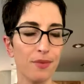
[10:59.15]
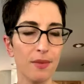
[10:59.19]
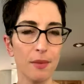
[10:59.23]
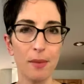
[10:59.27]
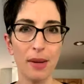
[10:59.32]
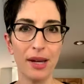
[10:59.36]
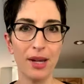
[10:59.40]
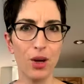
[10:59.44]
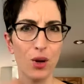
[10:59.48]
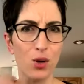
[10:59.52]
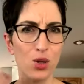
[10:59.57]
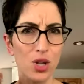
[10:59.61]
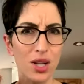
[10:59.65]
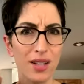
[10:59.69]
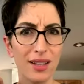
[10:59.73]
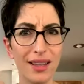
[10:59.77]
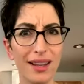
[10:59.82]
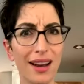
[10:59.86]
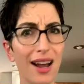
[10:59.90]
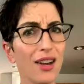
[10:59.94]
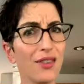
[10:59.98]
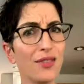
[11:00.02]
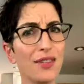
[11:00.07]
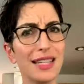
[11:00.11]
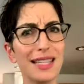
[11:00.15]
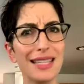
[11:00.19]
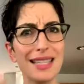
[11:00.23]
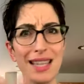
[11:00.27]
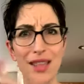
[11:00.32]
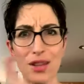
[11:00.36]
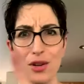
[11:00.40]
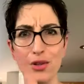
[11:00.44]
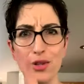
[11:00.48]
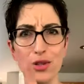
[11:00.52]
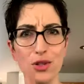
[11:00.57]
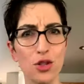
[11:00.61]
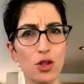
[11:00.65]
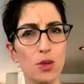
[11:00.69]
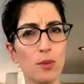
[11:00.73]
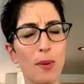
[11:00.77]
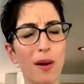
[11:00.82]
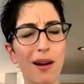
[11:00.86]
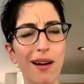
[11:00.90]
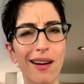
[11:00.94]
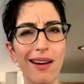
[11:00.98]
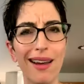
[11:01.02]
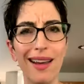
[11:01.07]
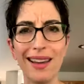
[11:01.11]
my coach online office and there's a search
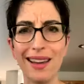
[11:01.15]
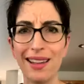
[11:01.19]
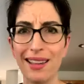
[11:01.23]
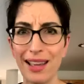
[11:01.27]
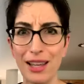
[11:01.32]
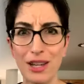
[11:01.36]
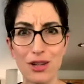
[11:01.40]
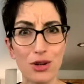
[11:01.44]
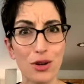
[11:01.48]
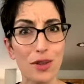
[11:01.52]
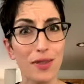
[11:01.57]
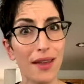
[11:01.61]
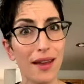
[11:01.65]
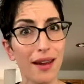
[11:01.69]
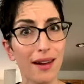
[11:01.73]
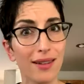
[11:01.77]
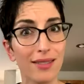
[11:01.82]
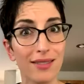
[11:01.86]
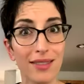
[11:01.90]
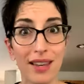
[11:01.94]
bar and I'll enter it there